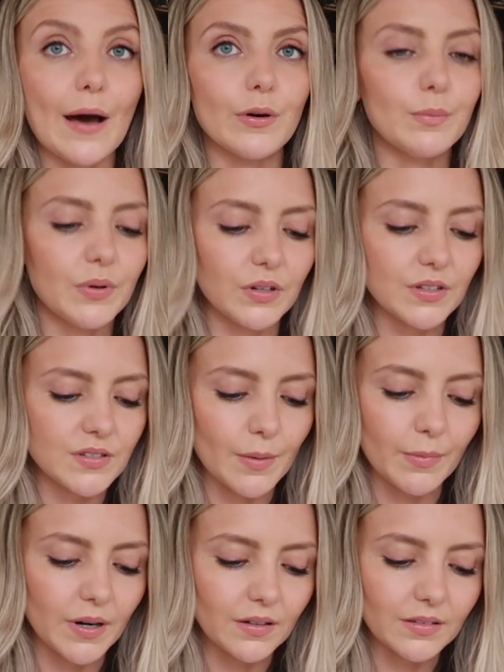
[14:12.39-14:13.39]
I would put it
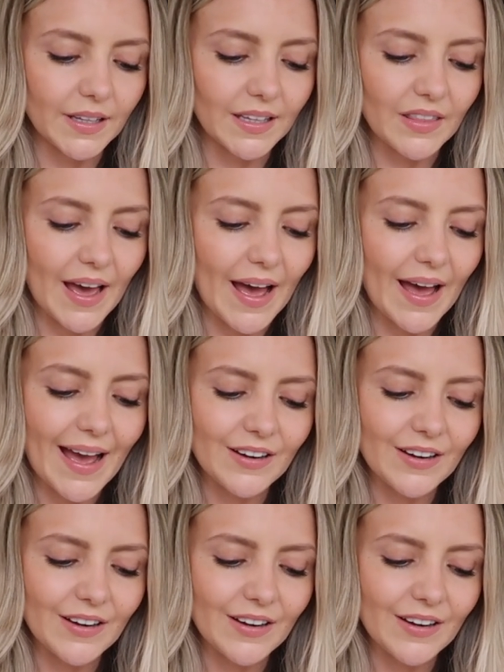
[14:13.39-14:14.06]
somewhere like that.